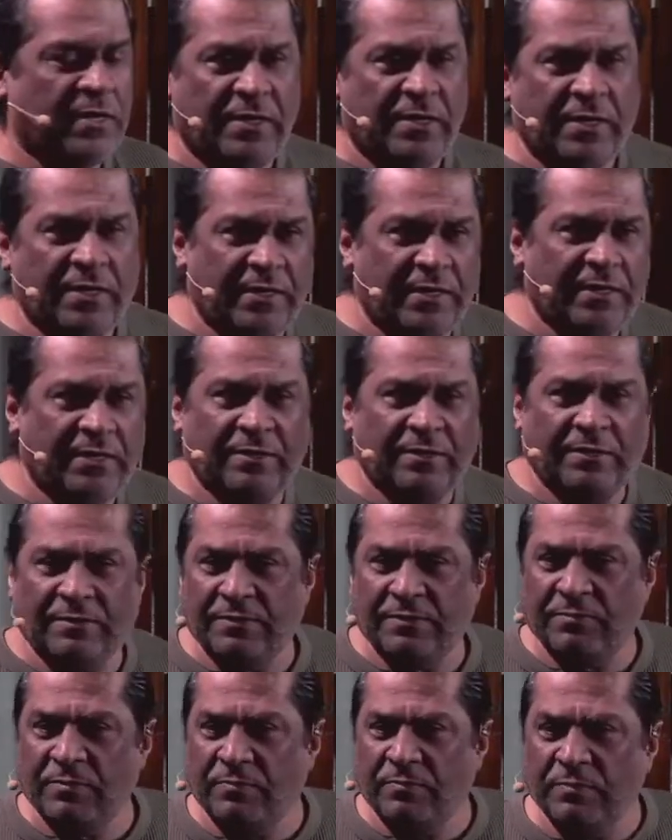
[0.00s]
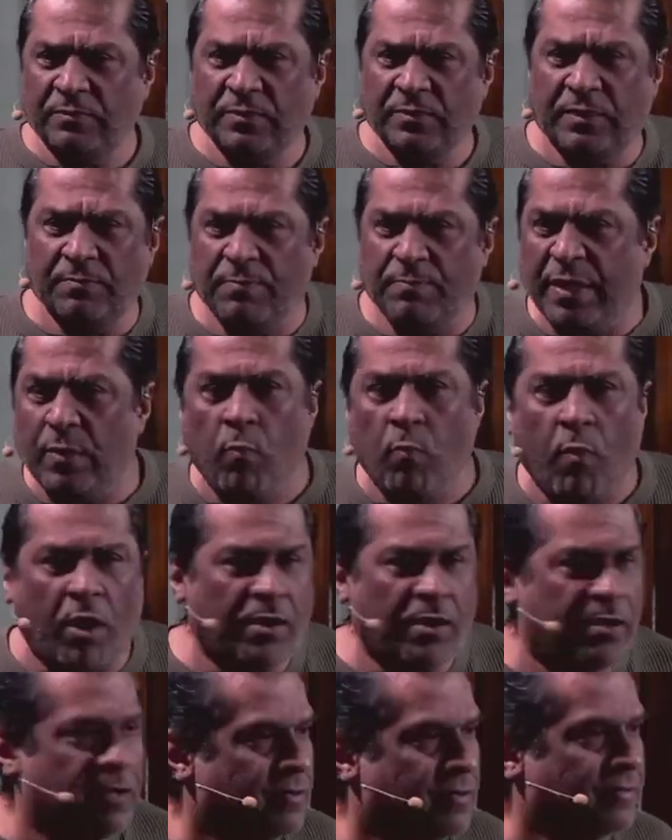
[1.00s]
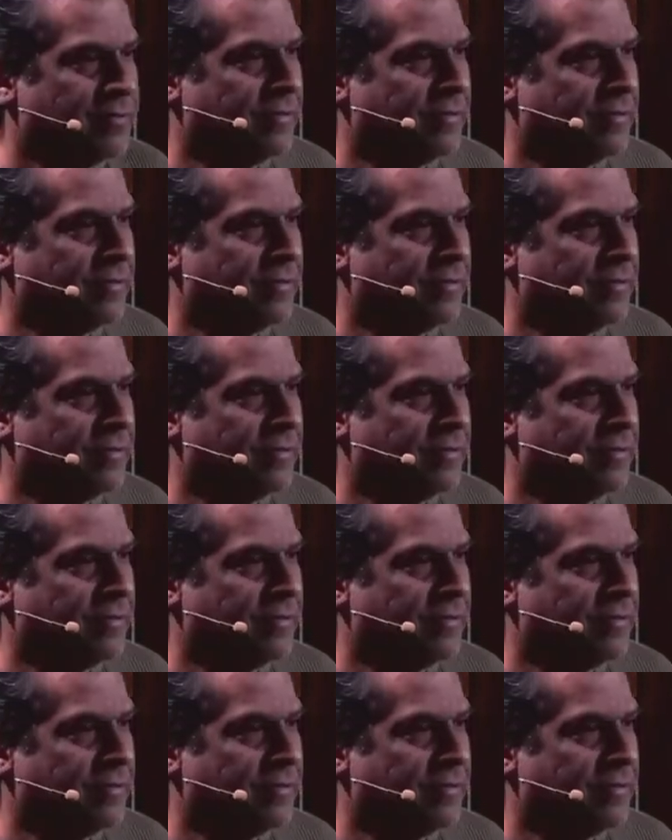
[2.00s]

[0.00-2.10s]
the big walk.